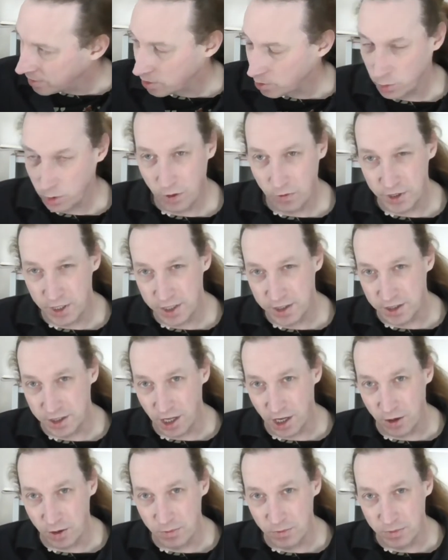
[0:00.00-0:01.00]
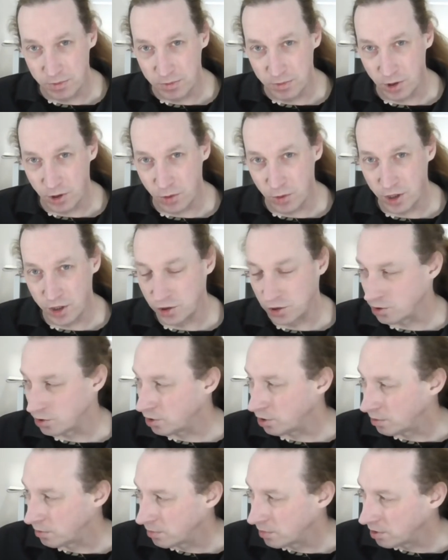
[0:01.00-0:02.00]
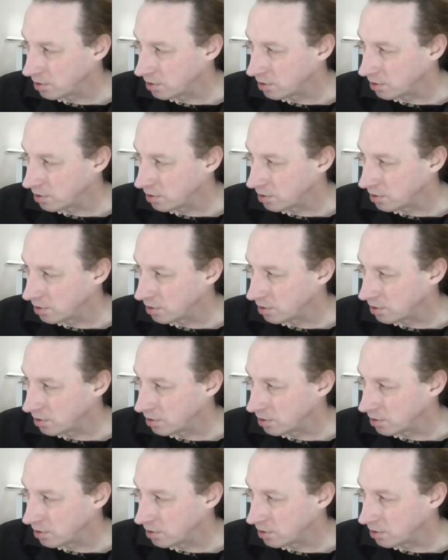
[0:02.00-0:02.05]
12 years ago, not quite sure.